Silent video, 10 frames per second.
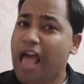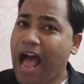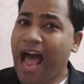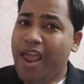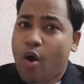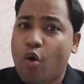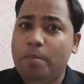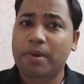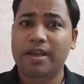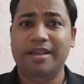I hope
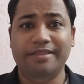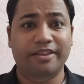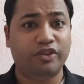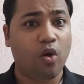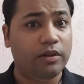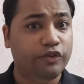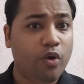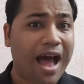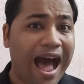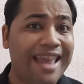this solves
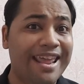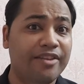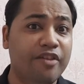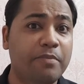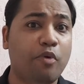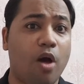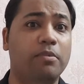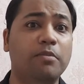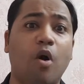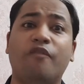your unending
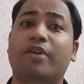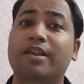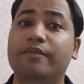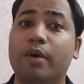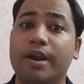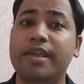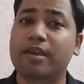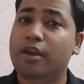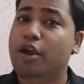problem of converting